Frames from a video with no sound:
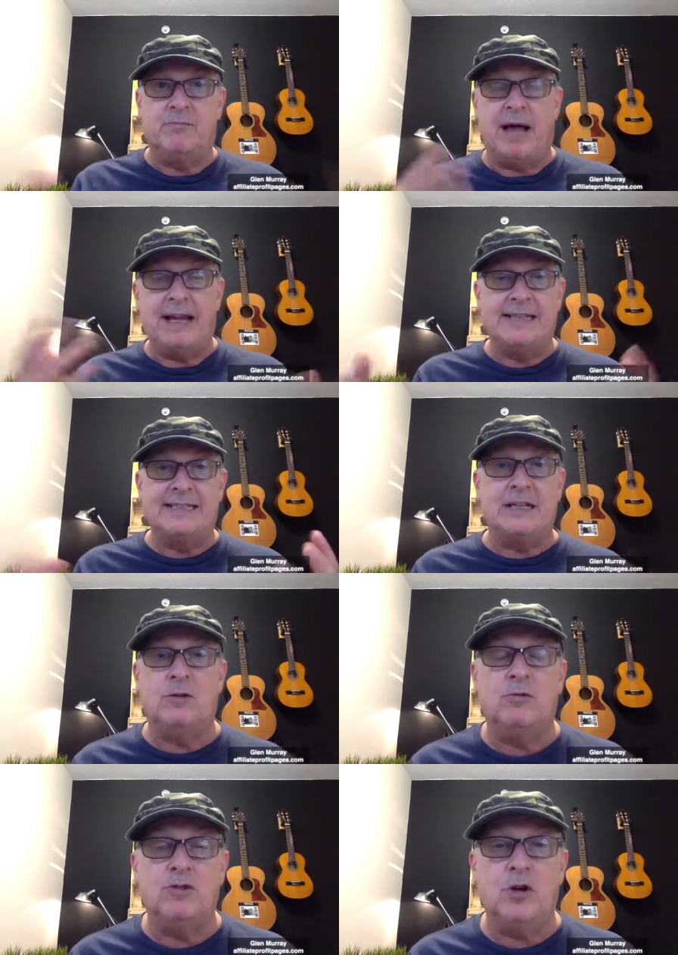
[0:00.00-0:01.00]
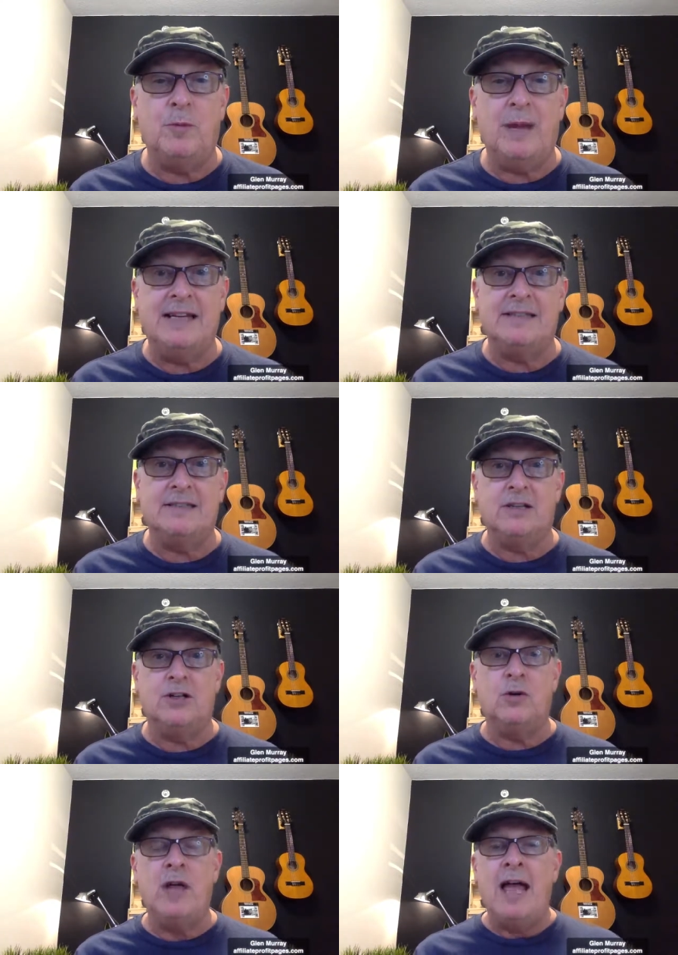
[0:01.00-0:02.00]
buy and sell domains, you
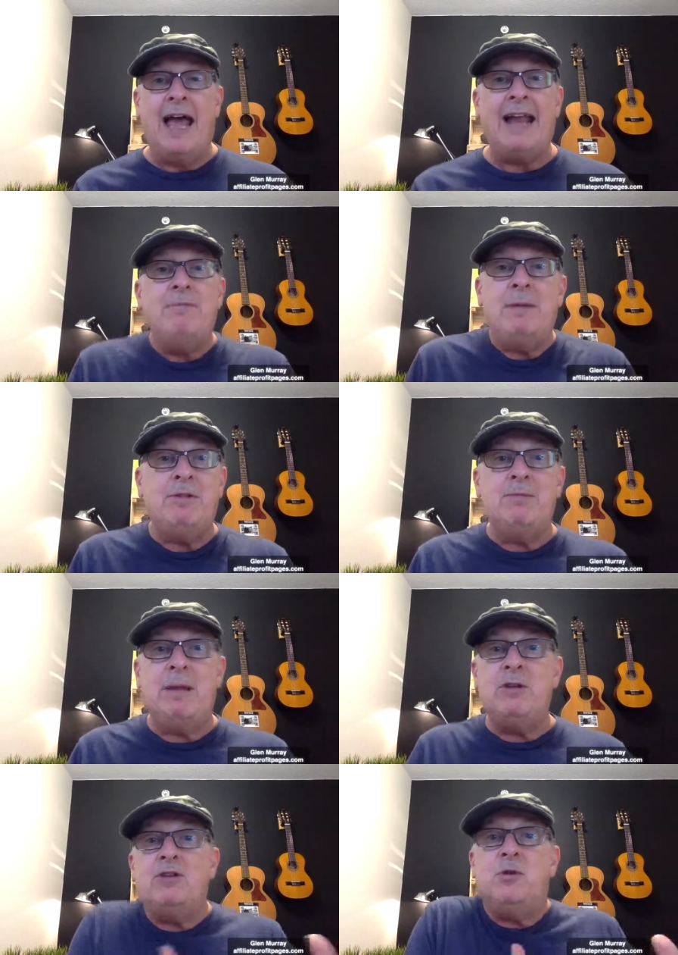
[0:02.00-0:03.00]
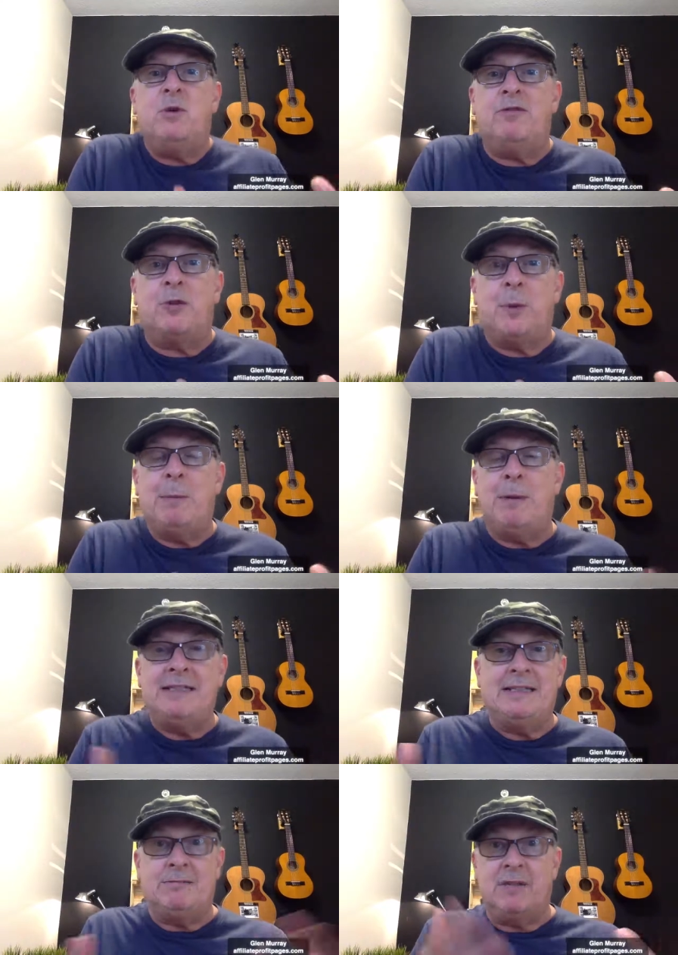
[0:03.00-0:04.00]
know, and maybe you do it for 3
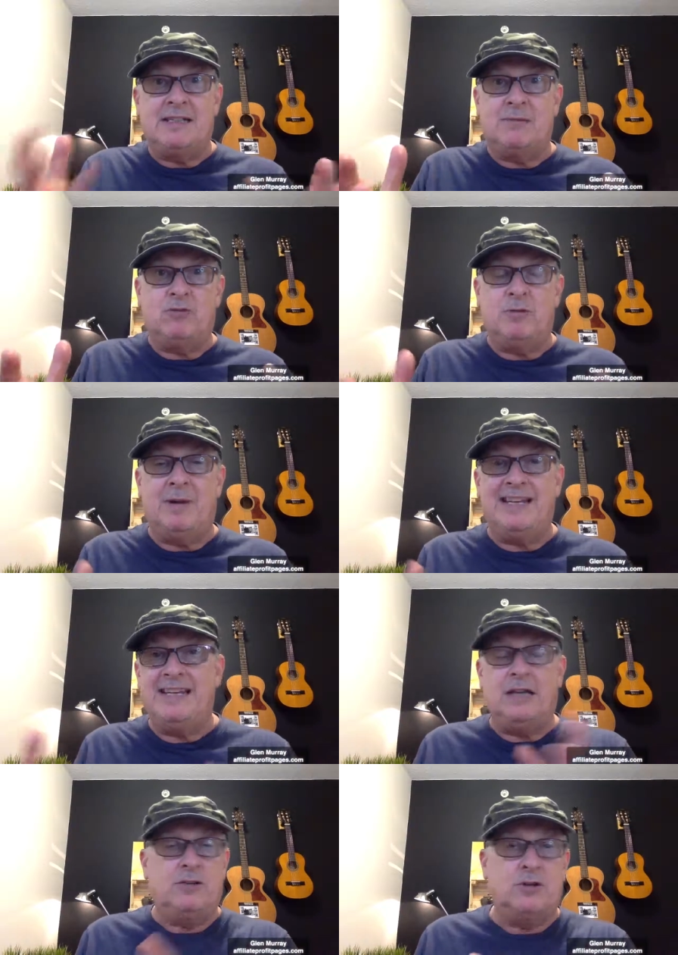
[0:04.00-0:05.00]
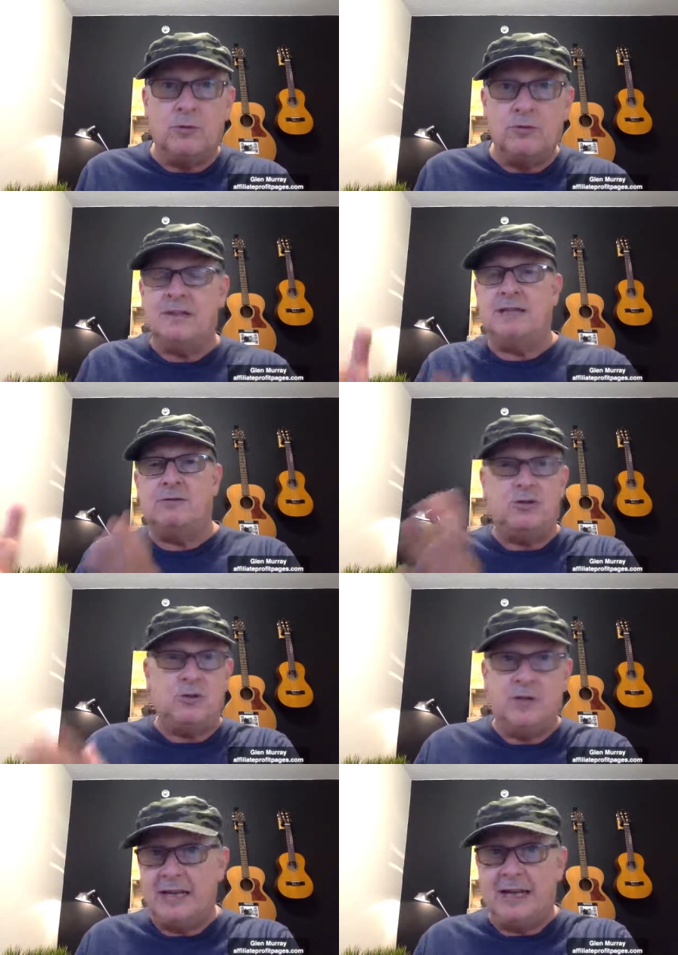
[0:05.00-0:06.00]
months and make some good money, and then don't, and then
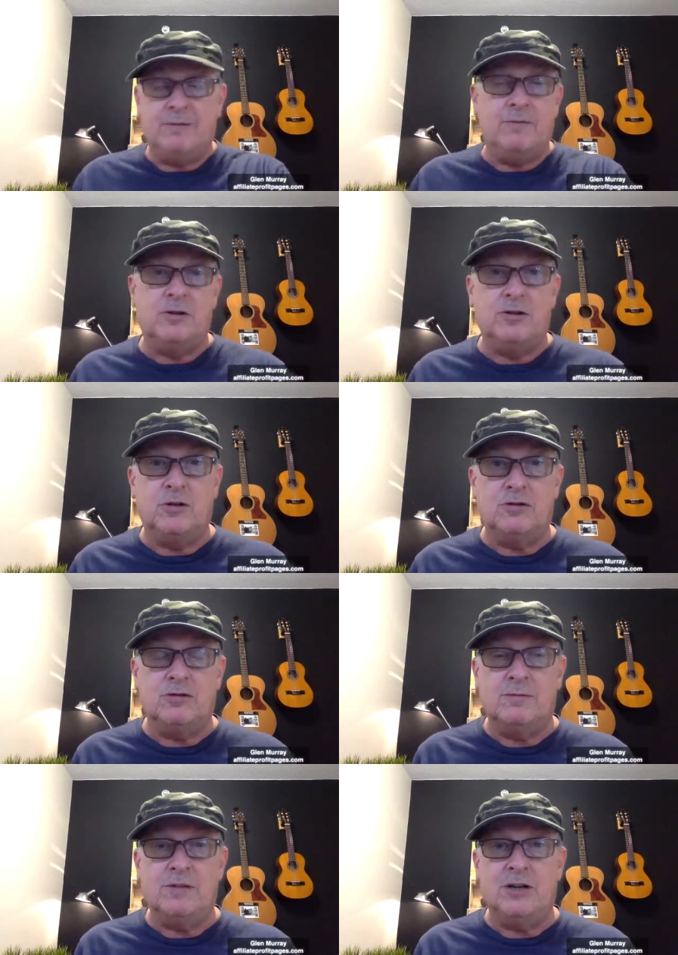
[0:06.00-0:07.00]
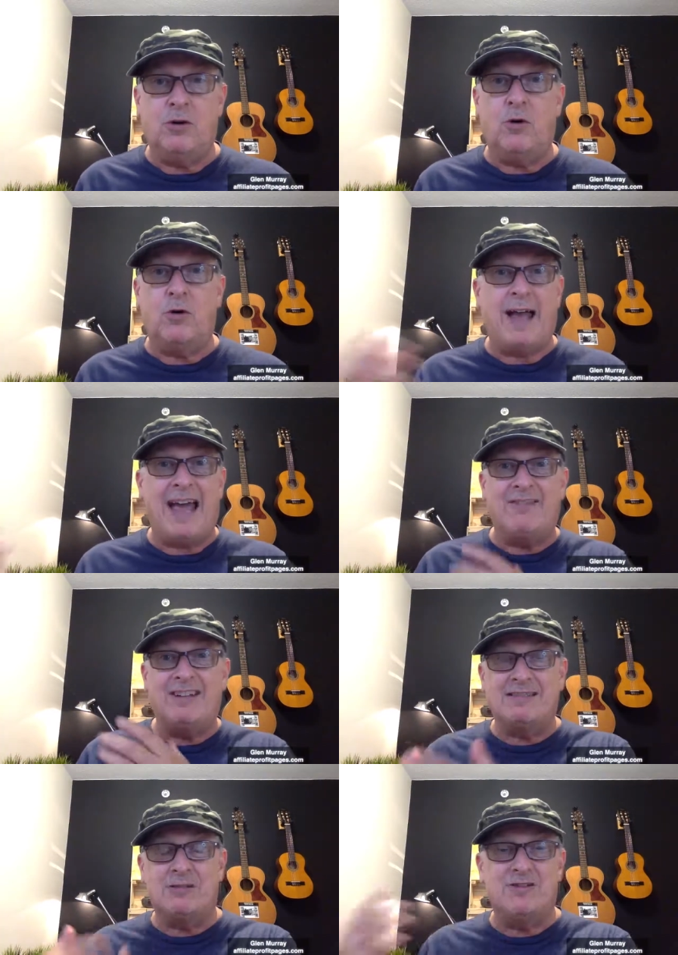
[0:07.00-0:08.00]
do it again, you know, or have
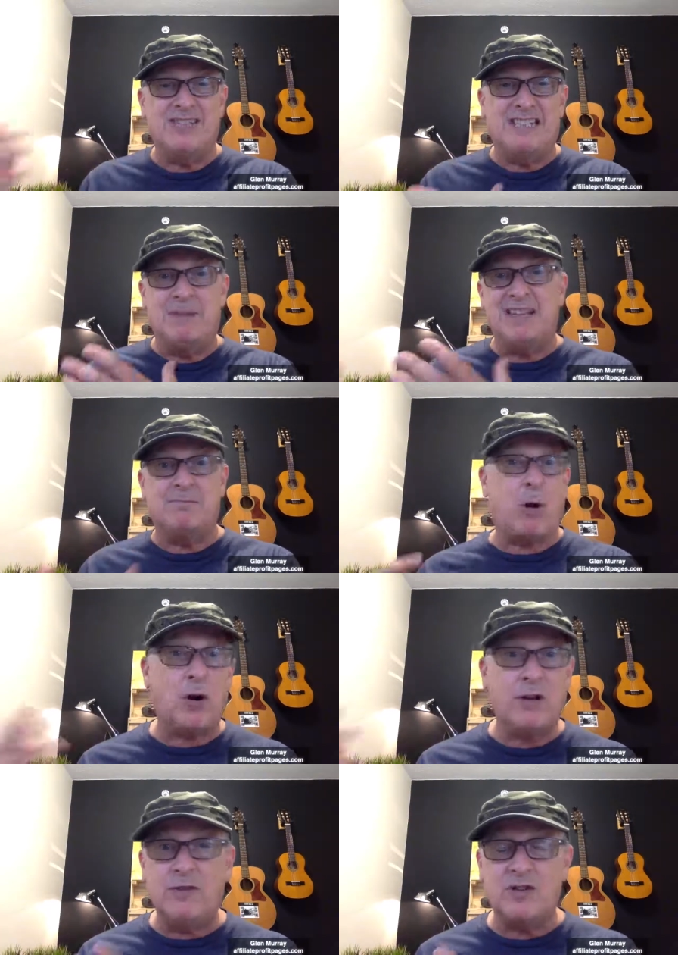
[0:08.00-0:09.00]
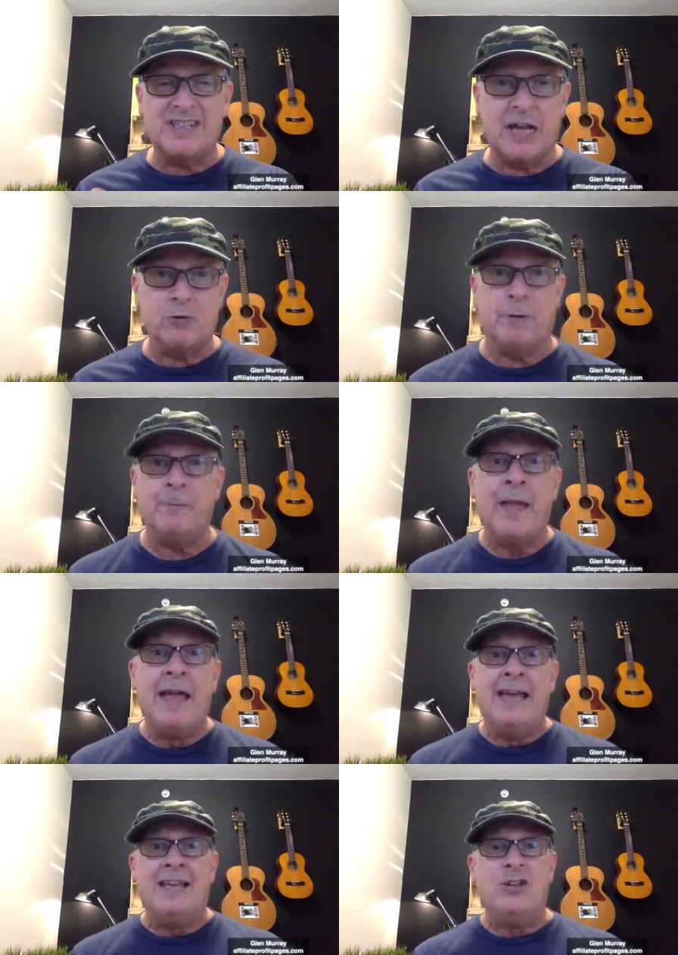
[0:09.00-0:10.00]
it sort of just be as part of your schedule.
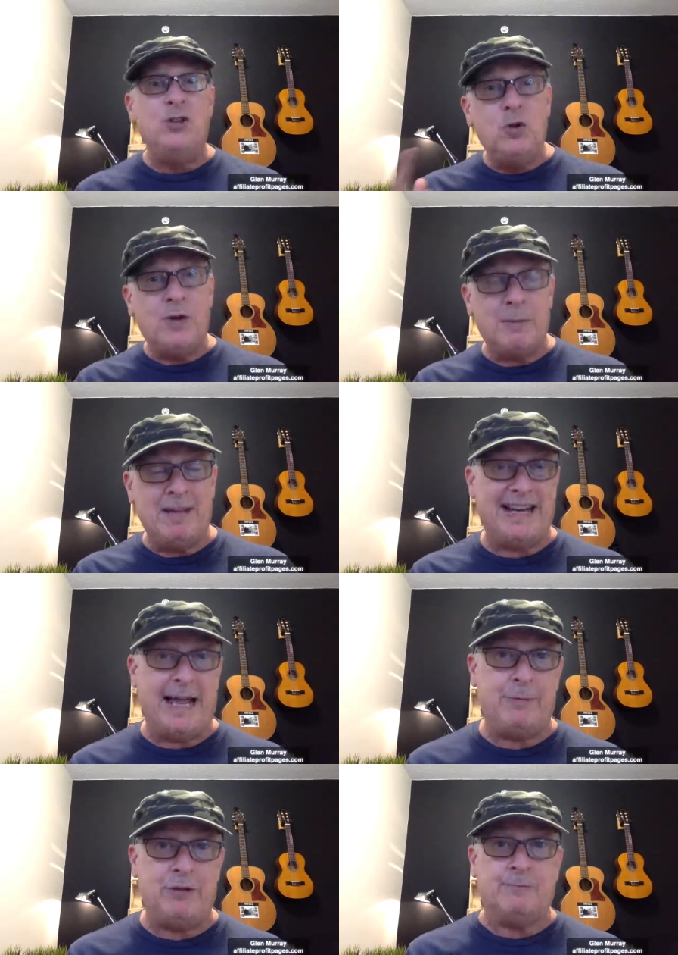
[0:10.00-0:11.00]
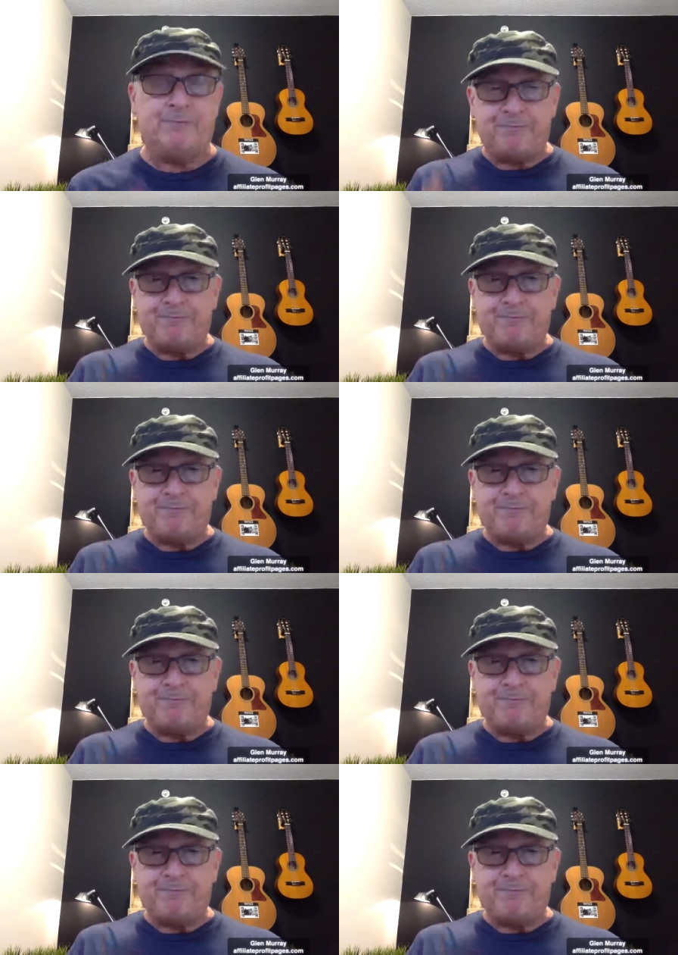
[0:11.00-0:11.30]
You got to make it happen though.